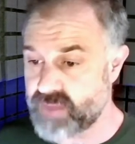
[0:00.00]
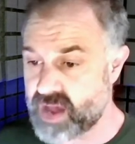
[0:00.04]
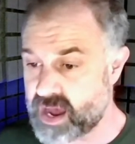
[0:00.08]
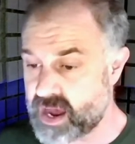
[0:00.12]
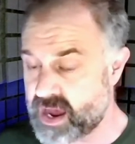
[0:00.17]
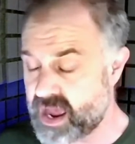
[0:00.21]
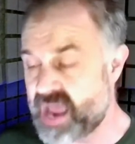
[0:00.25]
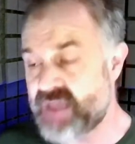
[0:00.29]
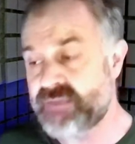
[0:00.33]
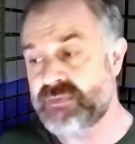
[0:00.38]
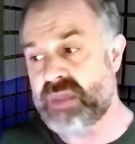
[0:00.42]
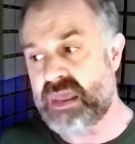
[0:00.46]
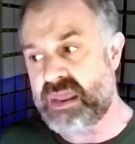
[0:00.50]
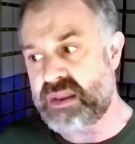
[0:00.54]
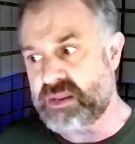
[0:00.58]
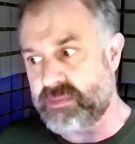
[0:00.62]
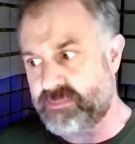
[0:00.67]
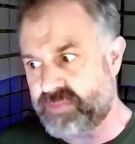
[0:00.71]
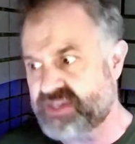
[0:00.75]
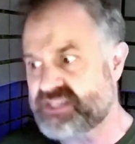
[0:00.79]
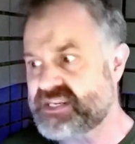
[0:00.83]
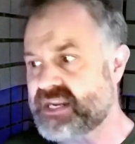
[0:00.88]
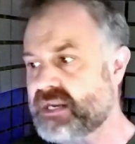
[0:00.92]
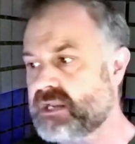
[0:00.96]
Uh, and, and in
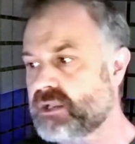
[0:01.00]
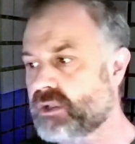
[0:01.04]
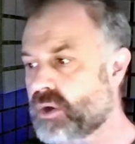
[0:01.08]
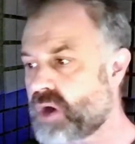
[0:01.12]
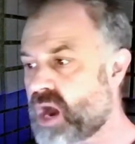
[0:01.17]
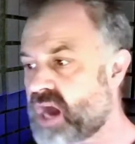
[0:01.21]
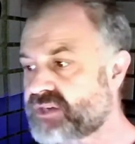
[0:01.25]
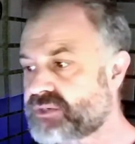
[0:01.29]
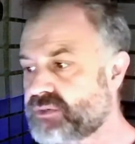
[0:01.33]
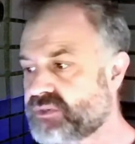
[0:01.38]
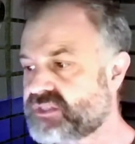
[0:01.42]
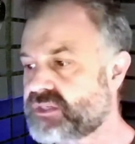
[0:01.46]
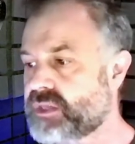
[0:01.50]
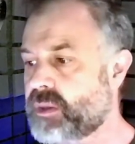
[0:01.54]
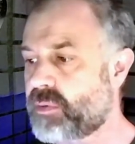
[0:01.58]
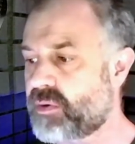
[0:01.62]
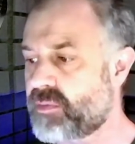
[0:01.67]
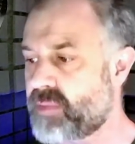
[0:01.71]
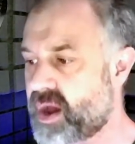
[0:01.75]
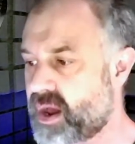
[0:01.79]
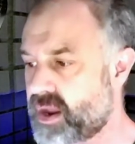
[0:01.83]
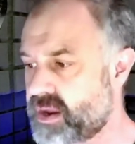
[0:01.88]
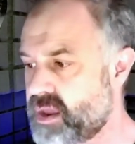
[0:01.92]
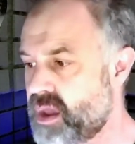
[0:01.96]
particular, Otto
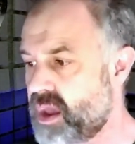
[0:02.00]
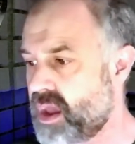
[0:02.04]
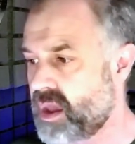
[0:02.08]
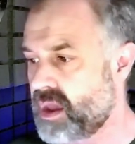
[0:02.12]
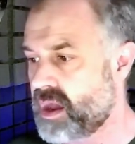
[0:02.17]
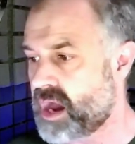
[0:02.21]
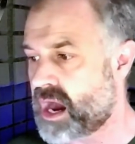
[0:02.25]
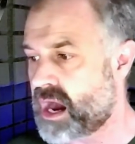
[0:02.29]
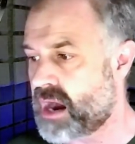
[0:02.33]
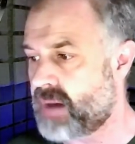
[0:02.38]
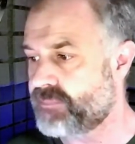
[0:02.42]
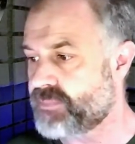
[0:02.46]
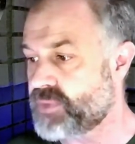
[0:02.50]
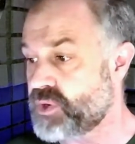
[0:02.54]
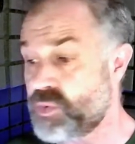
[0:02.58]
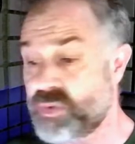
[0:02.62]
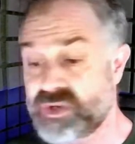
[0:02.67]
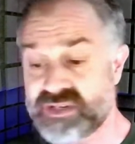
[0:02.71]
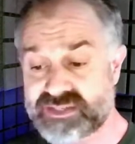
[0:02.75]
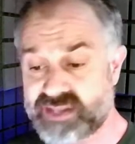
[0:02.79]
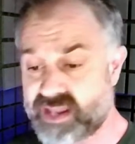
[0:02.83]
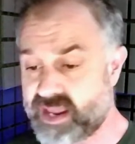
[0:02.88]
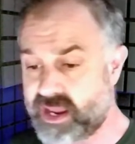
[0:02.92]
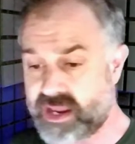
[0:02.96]
Silbermann, um, who
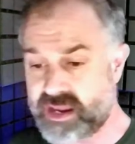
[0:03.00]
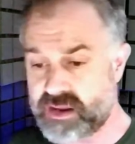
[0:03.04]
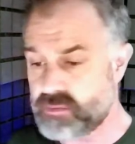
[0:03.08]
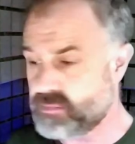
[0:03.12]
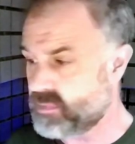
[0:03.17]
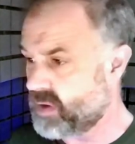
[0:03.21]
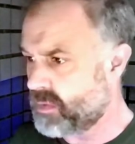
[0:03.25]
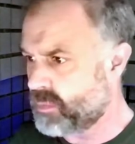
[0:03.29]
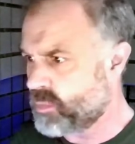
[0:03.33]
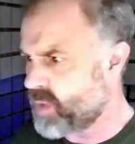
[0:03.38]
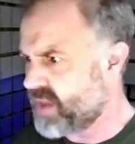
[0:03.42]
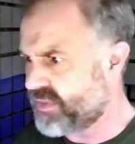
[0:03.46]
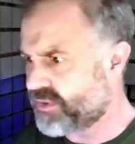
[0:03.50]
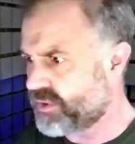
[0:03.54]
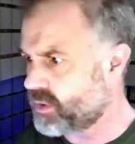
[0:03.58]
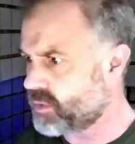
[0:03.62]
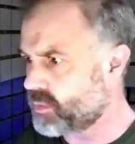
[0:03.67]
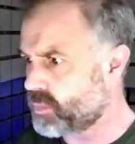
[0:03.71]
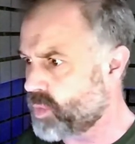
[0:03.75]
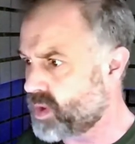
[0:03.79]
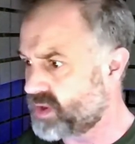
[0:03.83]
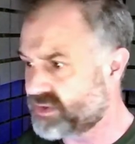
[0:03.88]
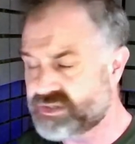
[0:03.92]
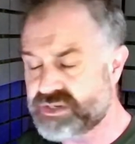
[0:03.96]
was a rather
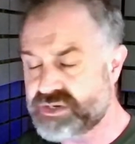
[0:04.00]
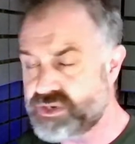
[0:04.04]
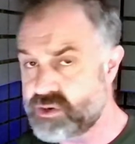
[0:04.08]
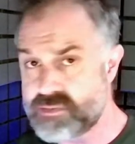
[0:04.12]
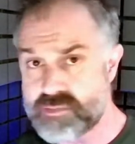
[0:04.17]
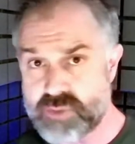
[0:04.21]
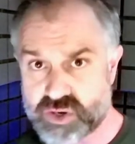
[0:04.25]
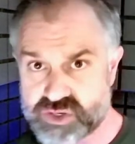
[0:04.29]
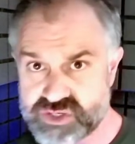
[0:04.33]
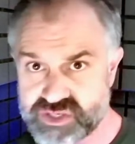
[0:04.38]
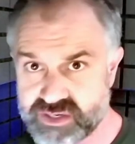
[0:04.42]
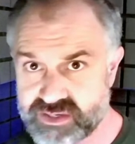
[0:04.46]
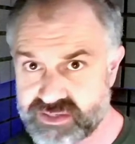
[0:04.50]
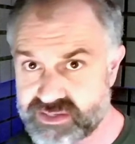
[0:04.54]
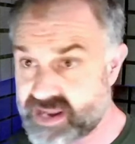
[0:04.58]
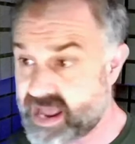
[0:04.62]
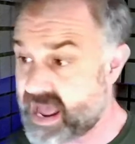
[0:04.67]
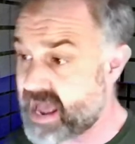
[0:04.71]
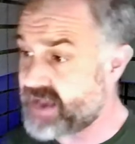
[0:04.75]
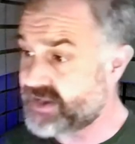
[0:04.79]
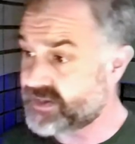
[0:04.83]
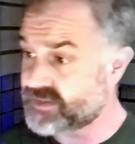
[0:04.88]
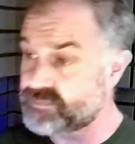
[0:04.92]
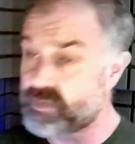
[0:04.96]
well to do merchant,
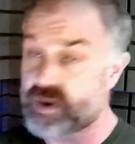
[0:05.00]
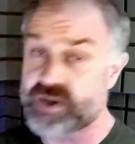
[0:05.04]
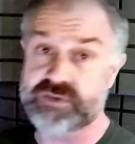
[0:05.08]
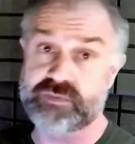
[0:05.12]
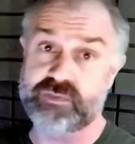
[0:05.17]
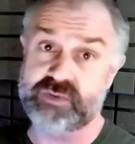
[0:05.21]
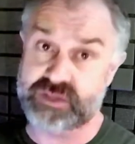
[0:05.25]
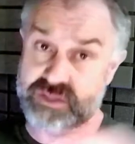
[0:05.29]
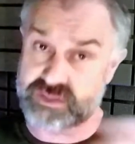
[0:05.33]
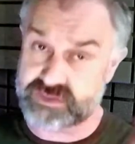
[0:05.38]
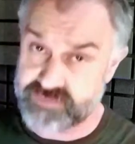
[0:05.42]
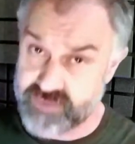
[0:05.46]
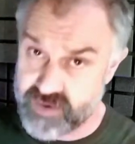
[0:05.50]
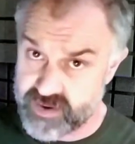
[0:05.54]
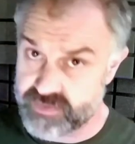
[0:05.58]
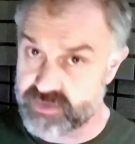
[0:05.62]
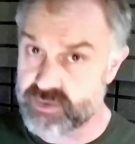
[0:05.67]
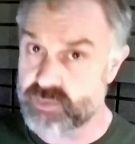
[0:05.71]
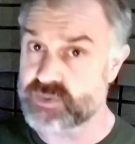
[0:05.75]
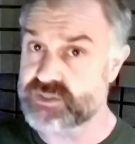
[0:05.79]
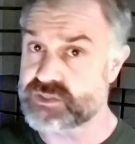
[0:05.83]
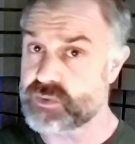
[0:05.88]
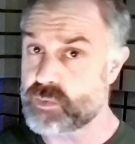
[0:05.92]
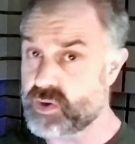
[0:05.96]
as Boschwitz's father
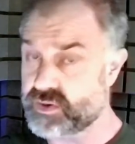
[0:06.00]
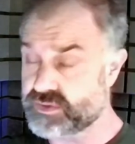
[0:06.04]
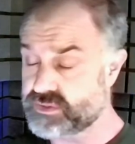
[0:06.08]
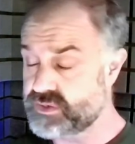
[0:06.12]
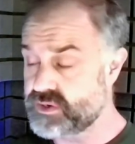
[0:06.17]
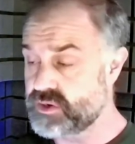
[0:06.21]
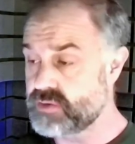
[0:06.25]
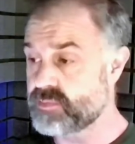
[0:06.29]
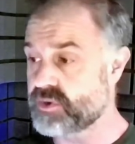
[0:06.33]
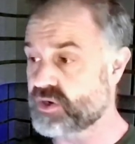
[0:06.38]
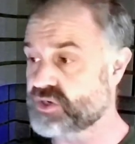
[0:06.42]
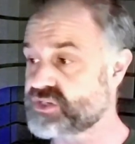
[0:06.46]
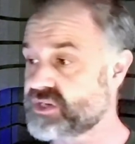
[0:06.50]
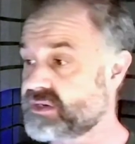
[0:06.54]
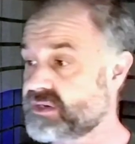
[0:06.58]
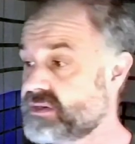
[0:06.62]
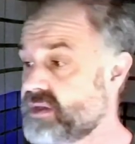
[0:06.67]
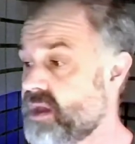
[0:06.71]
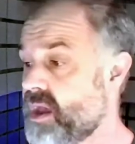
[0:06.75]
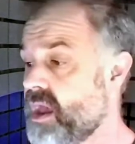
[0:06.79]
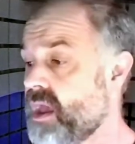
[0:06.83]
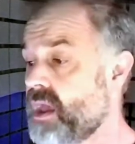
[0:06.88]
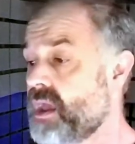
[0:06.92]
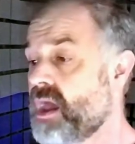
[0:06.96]
was a well to do merchant,
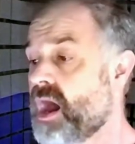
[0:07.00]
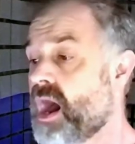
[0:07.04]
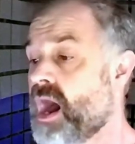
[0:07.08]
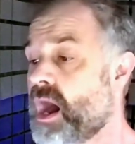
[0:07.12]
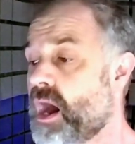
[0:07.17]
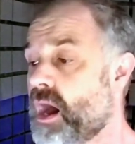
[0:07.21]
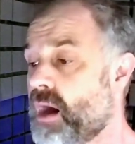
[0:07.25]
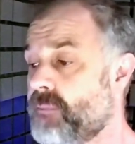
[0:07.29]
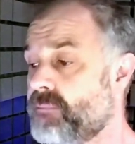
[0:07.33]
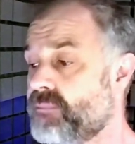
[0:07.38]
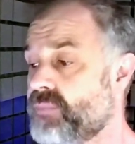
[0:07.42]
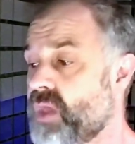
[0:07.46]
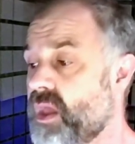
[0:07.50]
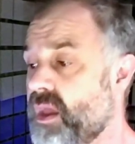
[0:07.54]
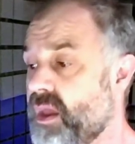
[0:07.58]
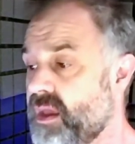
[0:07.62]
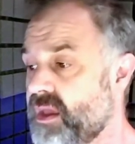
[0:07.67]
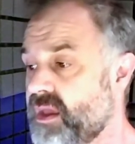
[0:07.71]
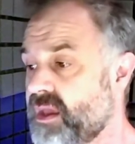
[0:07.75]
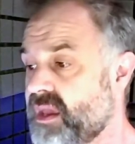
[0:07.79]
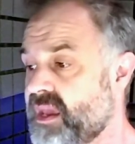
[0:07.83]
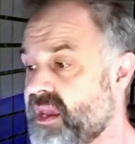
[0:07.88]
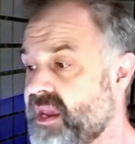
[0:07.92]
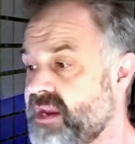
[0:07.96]
um,
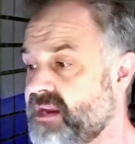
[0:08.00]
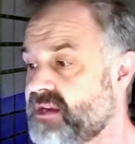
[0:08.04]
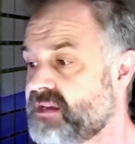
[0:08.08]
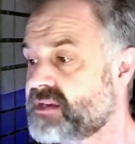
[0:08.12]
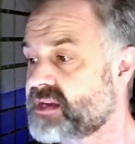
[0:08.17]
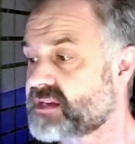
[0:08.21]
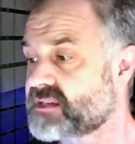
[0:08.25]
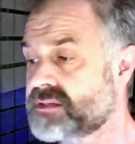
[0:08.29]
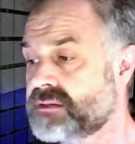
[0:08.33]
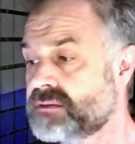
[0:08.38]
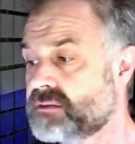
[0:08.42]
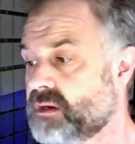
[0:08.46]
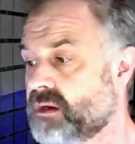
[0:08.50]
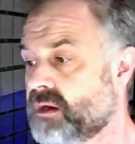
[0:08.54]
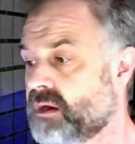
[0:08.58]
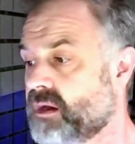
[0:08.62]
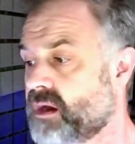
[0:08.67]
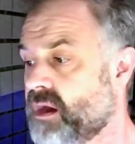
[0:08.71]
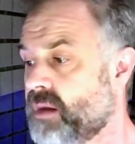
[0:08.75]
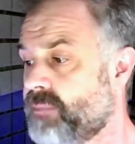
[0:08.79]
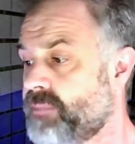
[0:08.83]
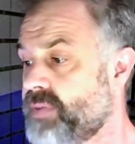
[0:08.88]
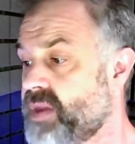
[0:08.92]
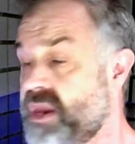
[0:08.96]
he doesn't uh,
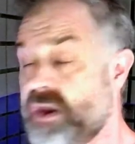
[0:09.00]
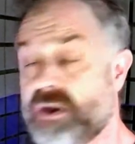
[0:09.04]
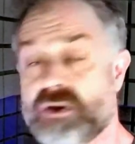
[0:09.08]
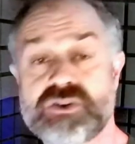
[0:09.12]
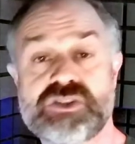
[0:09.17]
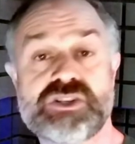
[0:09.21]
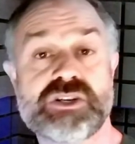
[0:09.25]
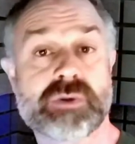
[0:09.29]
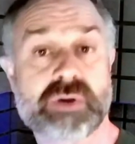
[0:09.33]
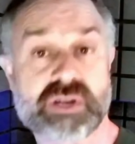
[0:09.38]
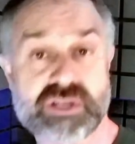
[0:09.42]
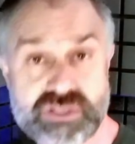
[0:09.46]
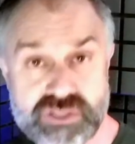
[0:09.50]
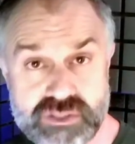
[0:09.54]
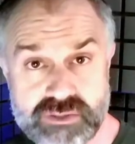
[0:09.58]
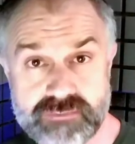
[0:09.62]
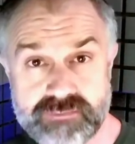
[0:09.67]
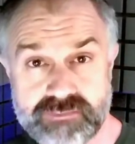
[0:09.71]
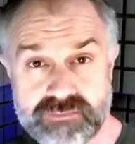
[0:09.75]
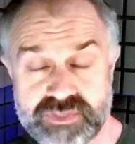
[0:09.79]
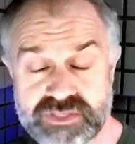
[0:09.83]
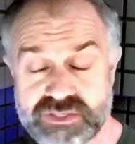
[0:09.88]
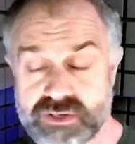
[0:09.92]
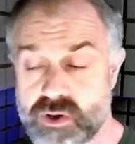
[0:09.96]
appear Jewish,
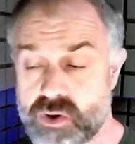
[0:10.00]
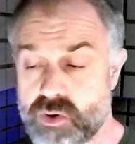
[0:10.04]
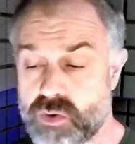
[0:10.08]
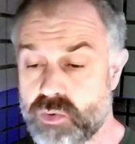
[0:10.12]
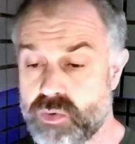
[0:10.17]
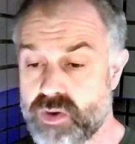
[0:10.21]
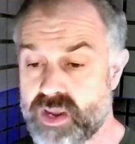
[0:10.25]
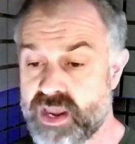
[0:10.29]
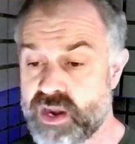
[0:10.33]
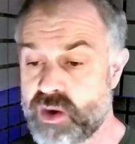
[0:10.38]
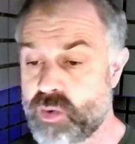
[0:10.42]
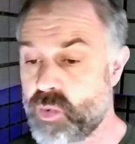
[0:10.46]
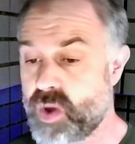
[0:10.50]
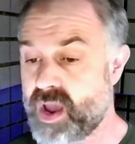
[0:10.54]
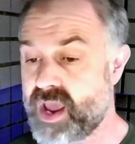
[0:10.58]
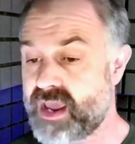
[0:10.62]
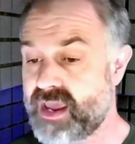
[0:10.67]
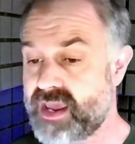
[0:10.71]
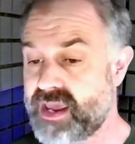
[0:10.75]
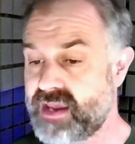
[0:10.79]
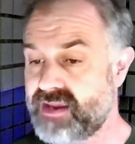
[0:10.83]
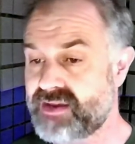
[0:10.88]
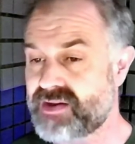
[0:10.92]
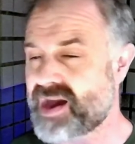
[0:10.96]
so in a way
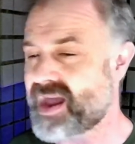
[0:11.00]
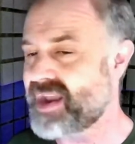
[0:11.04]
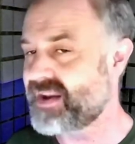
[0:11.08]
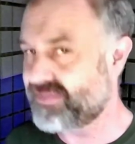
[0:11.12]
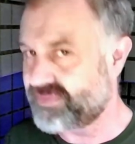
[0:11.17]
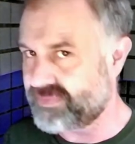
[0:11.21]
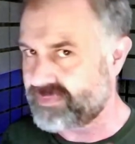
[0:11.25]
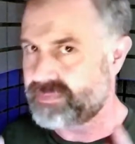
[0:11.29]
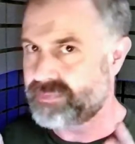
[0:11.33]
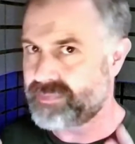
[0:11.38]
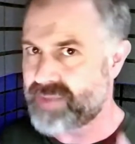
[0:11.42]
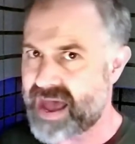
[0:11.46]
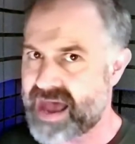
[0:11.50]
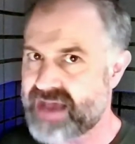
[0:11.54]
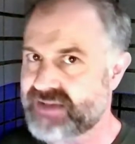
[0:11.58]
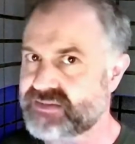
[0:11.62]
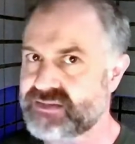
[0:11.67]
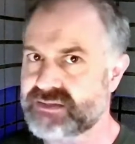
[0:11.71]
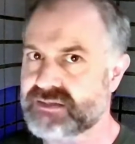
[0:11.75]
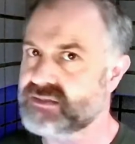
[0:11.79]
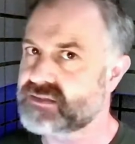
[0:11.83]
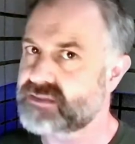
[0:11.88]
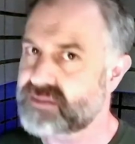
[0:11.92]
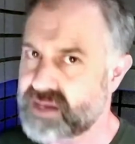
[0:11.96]
he kind of
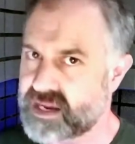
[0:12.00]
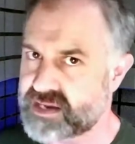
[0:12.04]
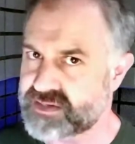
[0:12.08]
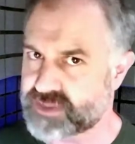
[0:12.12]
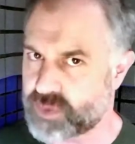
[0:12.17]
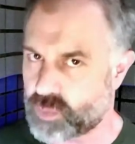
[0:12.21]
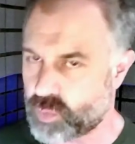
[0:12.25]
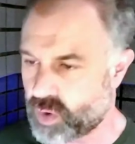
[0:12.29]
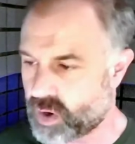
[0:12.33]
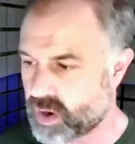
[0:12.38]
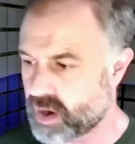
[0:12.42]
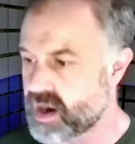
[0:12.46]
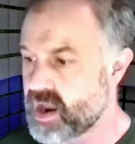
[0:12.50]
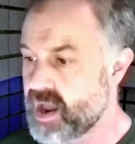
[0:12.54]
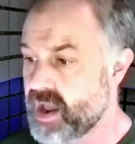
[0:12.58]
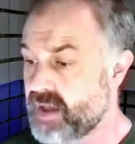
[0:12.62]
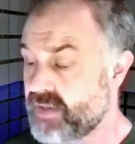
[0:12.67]
passes, as it were.